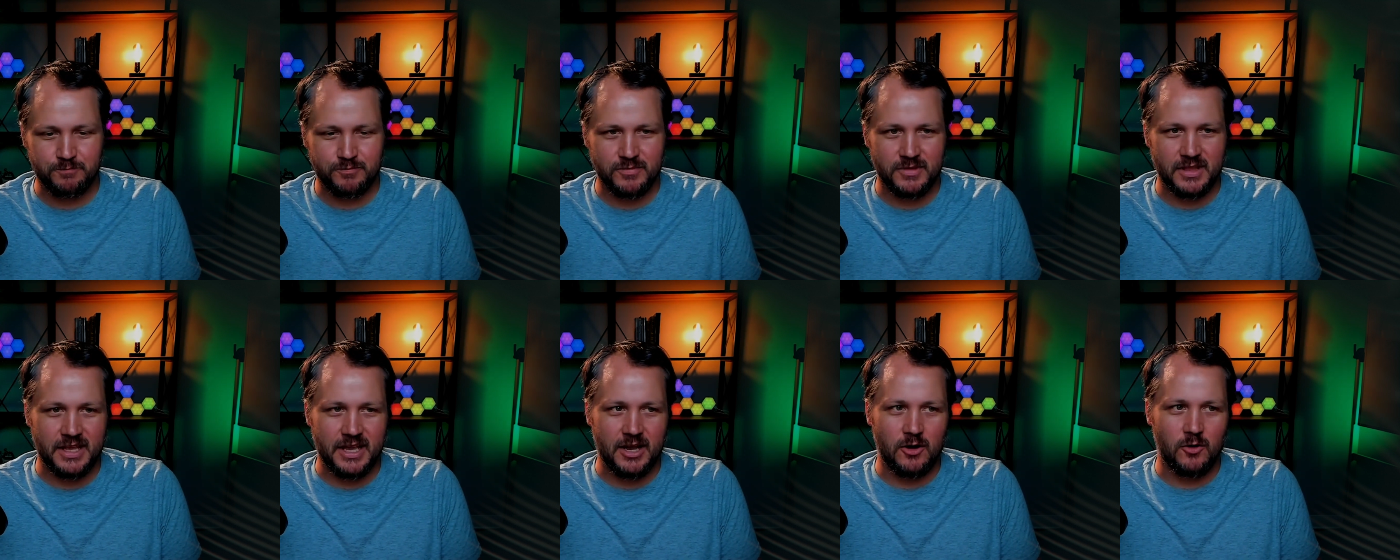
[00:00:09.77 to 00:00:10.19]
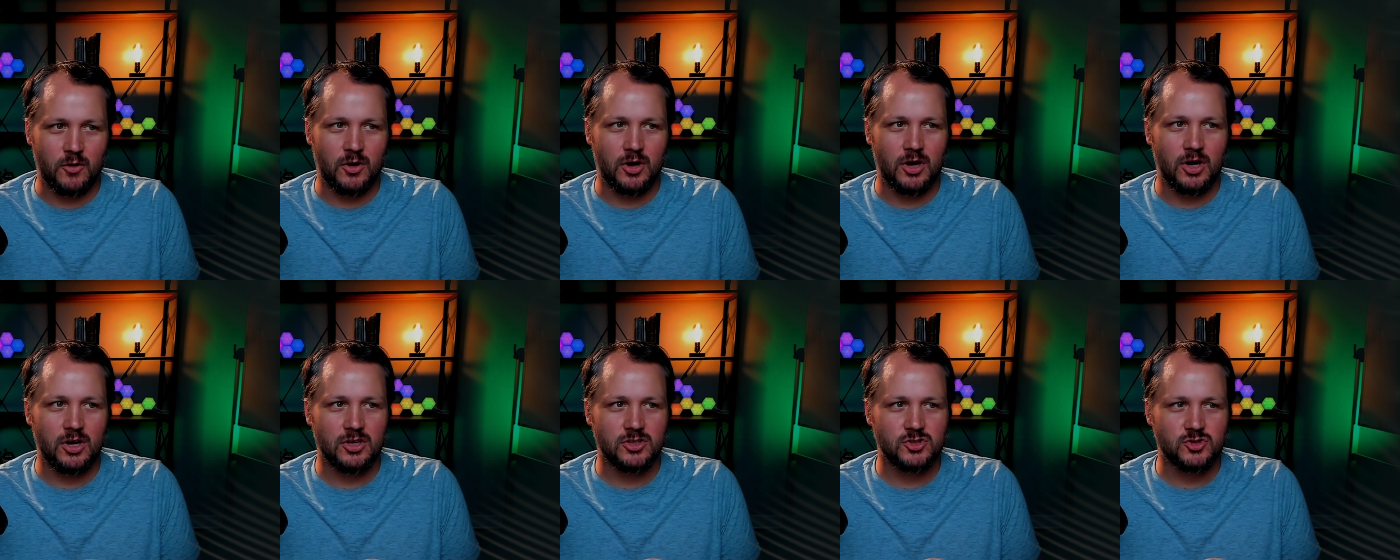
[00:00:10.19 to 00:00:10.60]
Now,
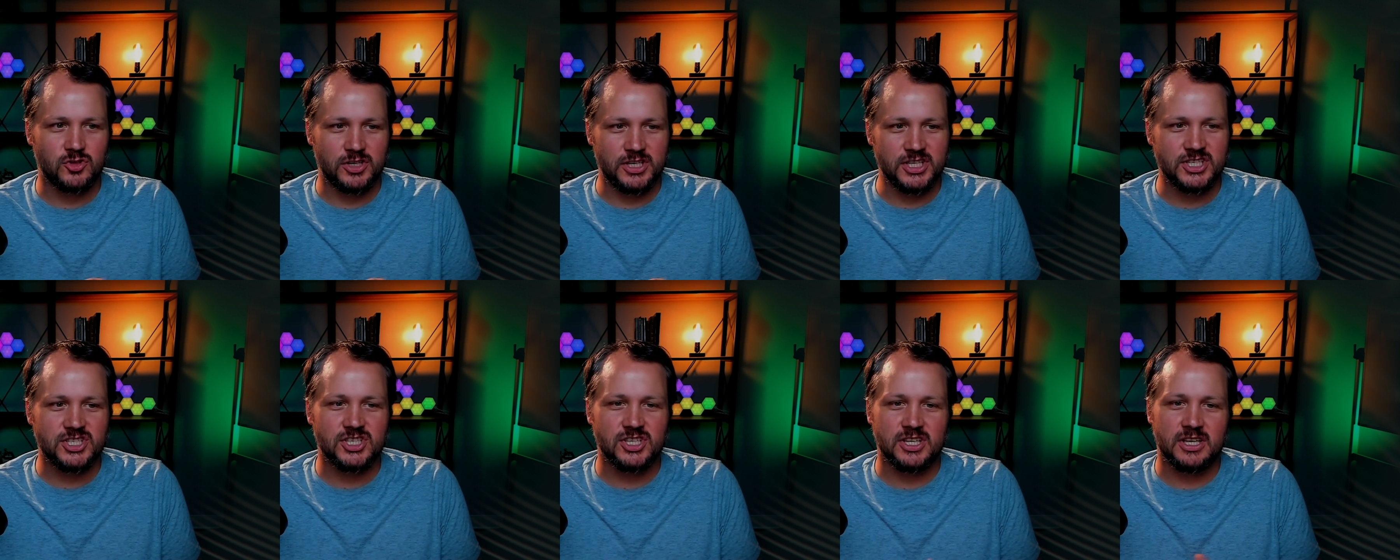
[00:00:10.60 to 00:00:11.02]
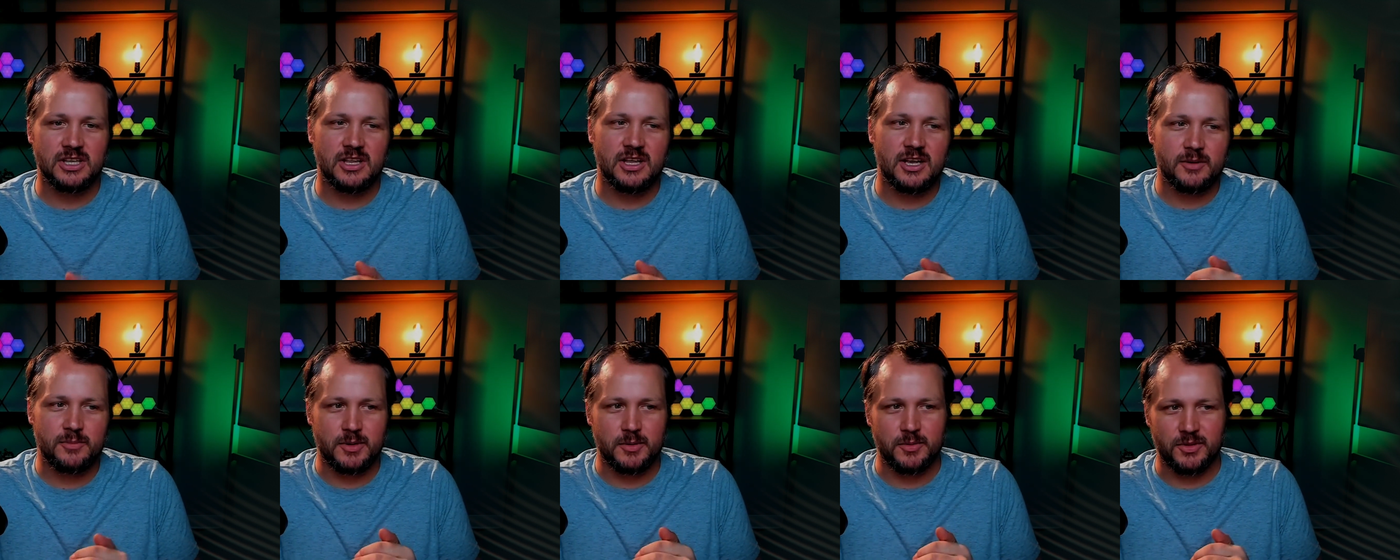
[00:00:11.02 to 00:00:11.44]
traditionally, a
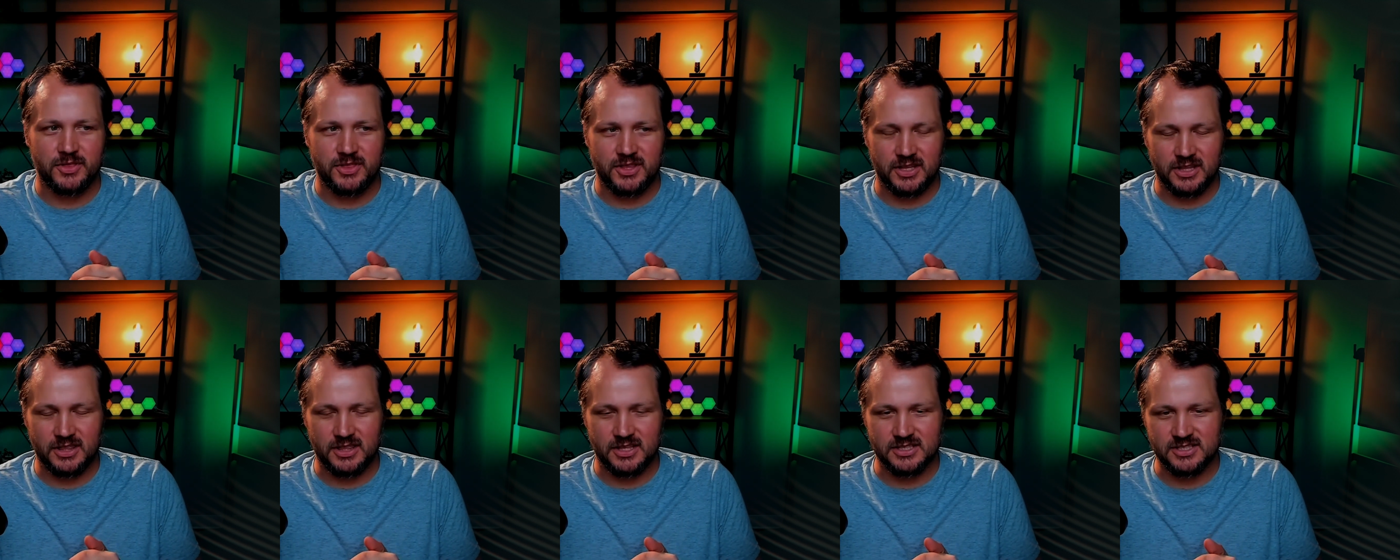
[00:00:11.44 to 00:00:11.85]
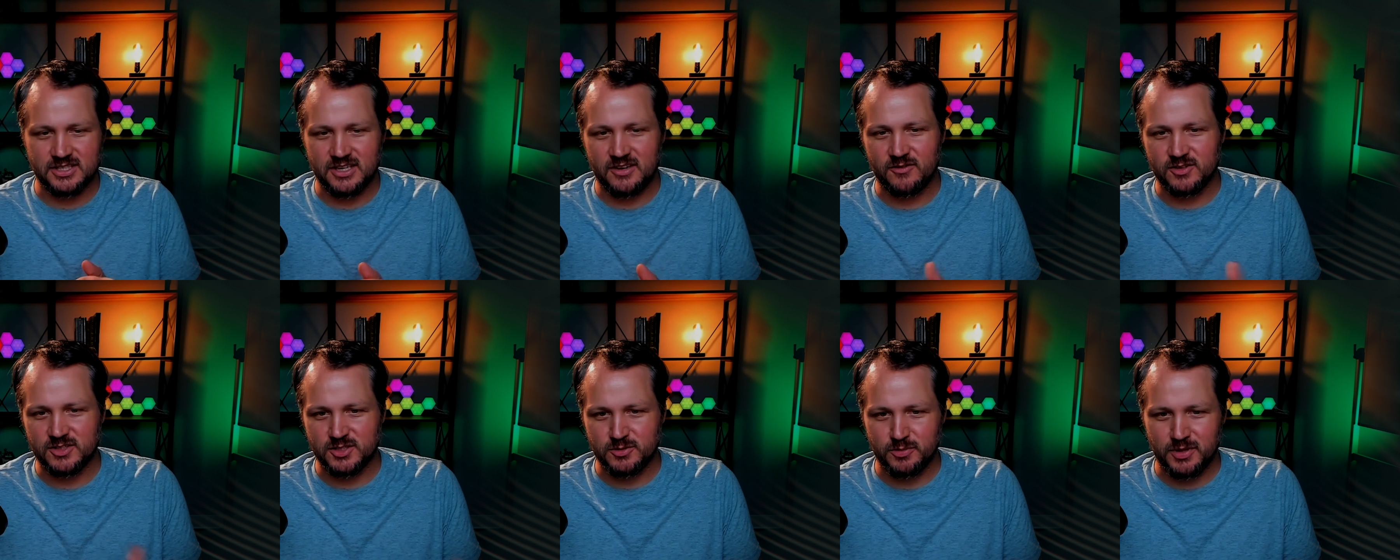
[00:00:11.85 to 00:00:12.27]
lot of people think the
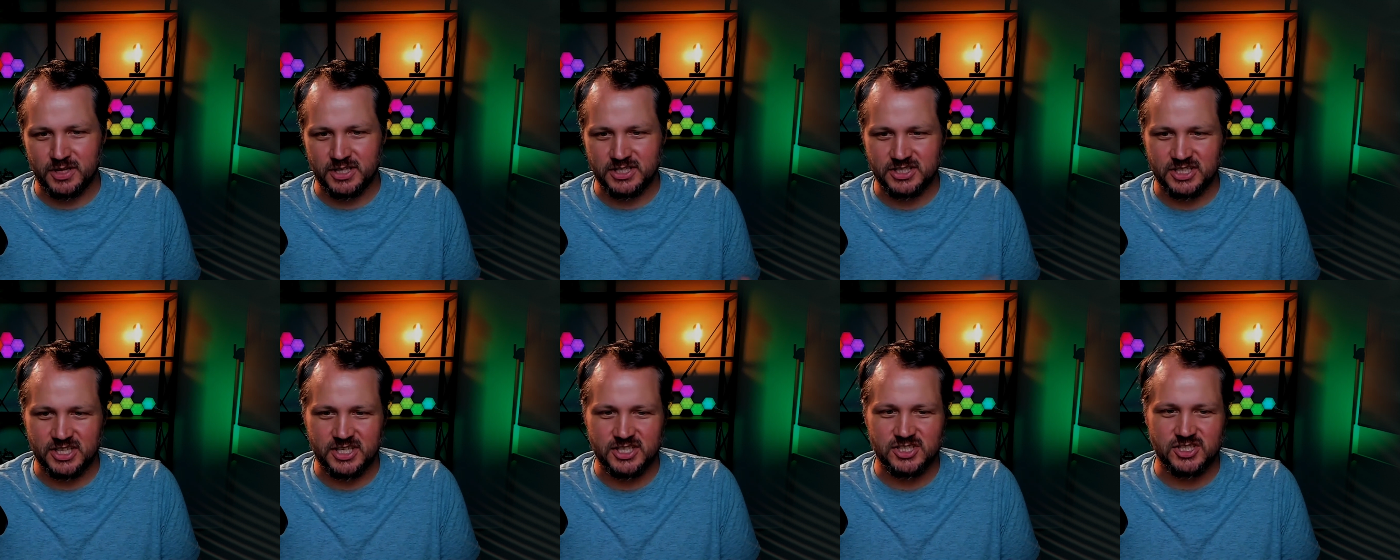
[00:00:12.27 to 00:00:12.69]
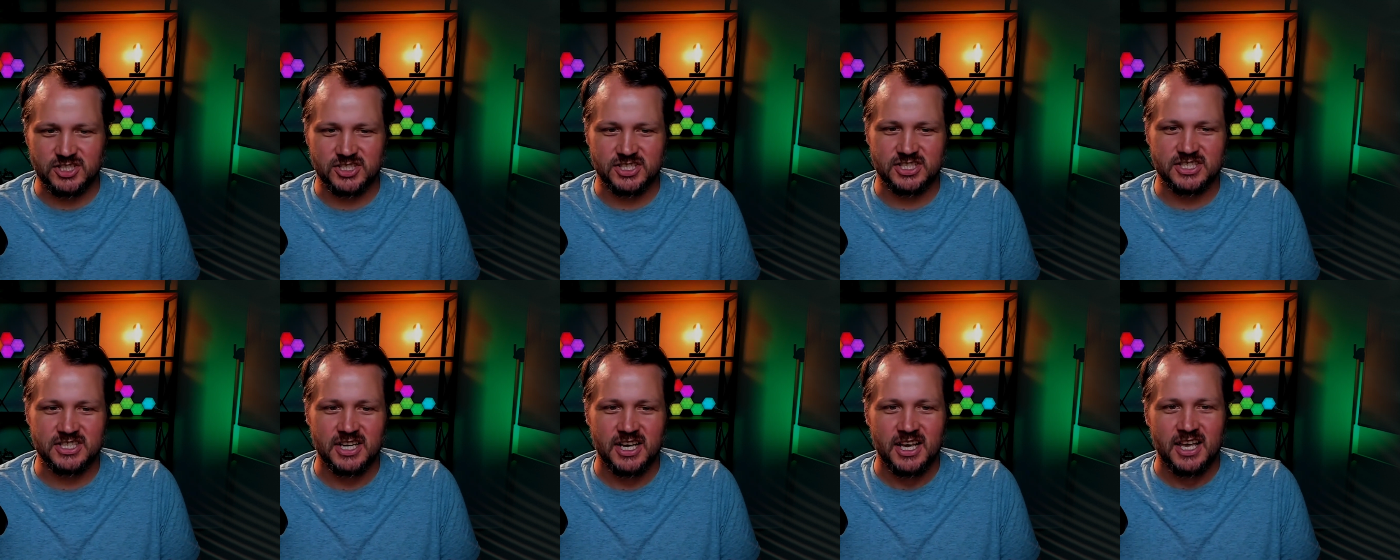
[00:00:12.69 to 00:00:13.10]
software supply chain is
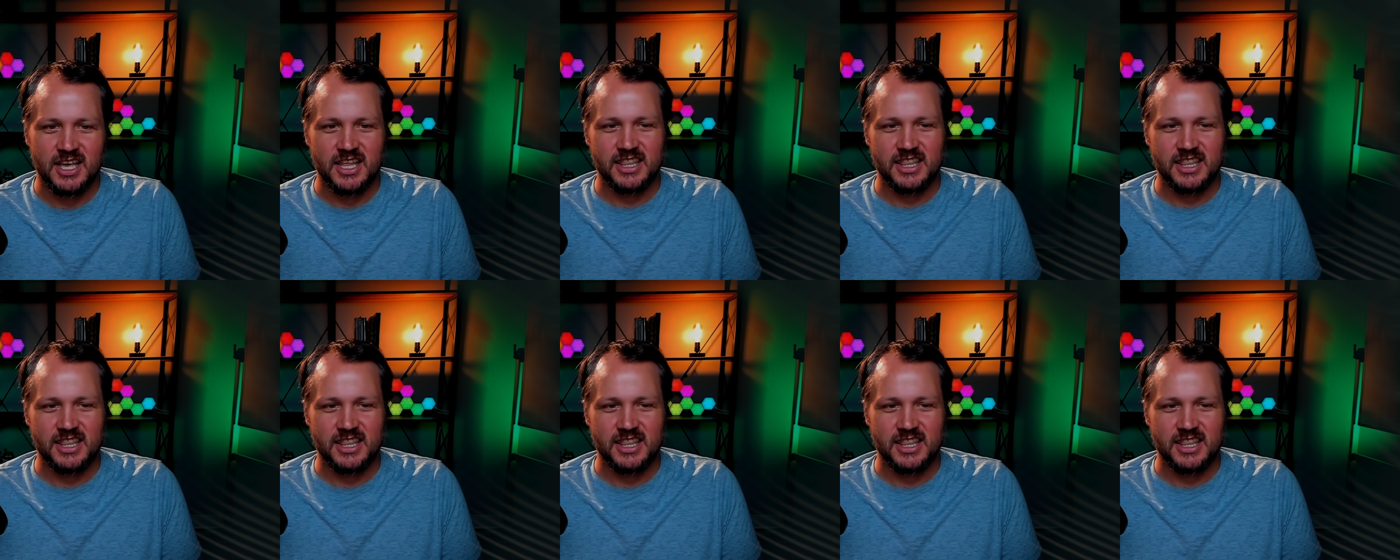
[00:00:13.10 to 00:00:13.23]
just